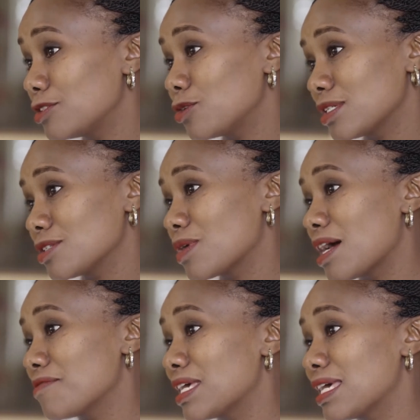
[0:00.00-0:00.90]
their daughters were
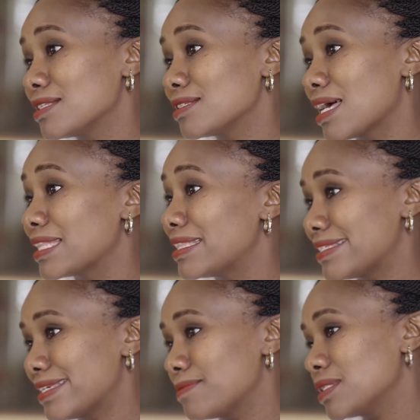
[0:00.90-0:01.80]
having kids at
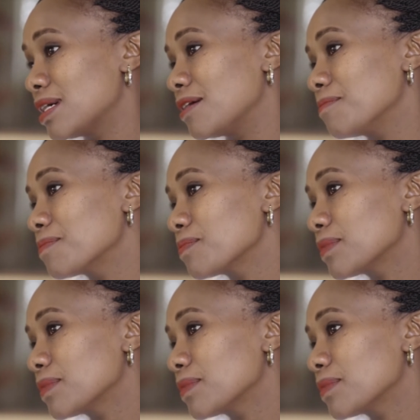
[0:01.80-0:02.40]
the same time.